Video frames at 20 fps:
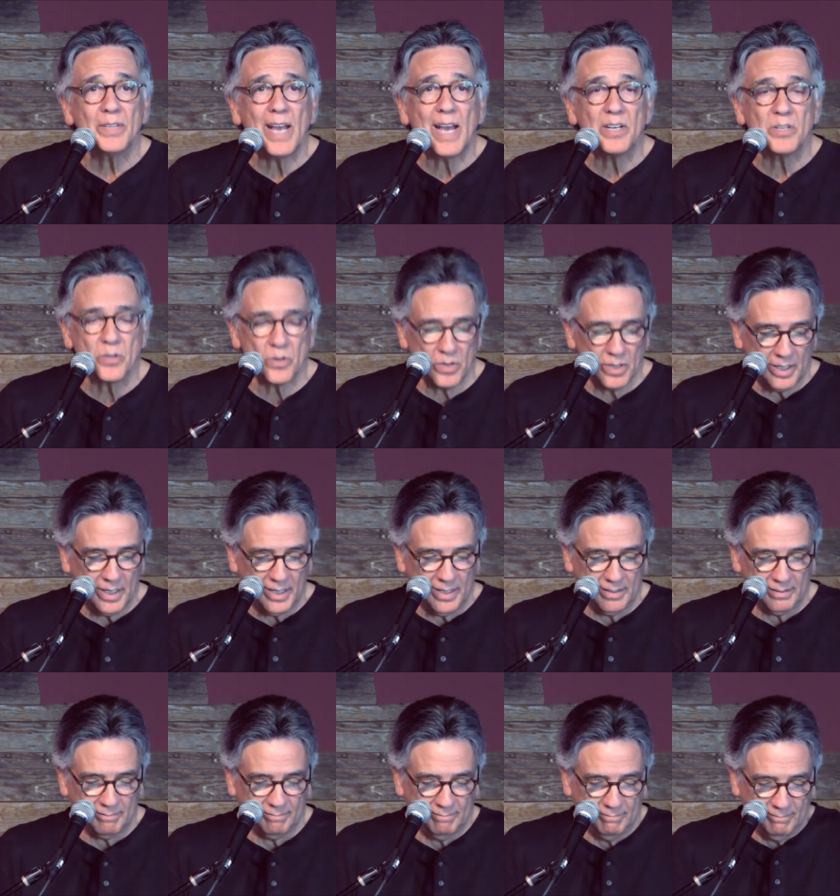naturally
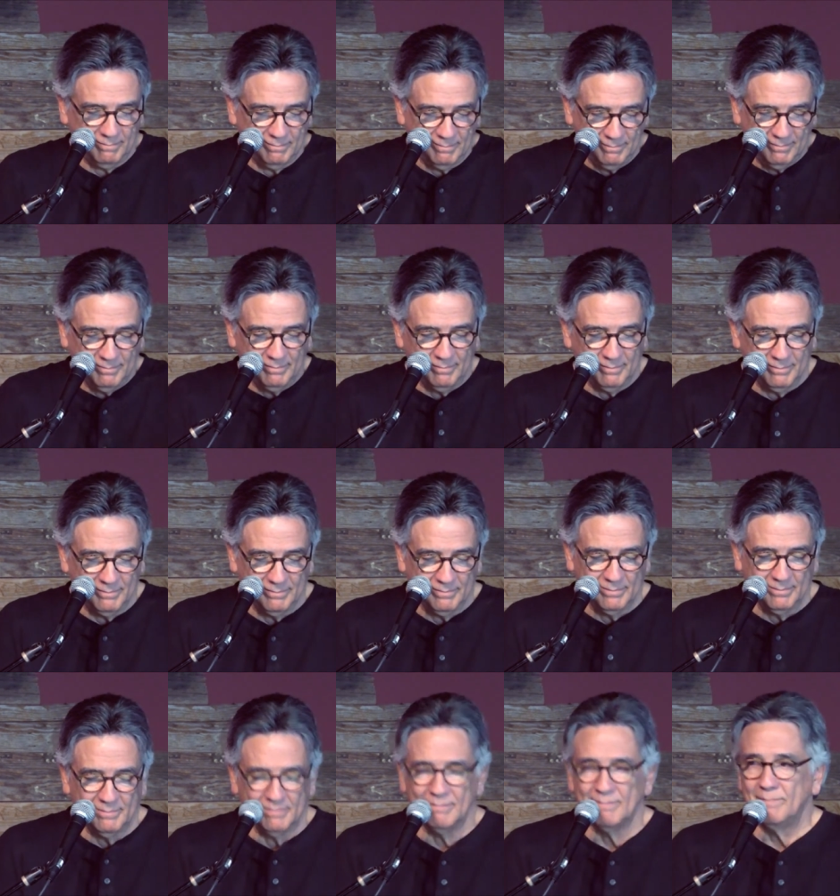
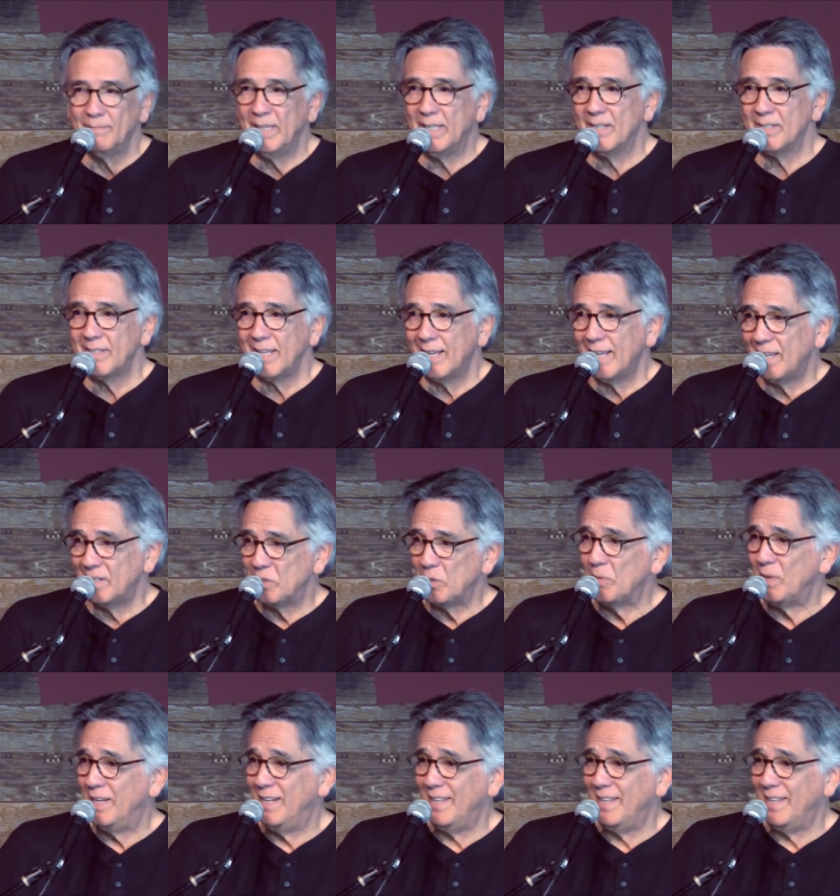because they can't do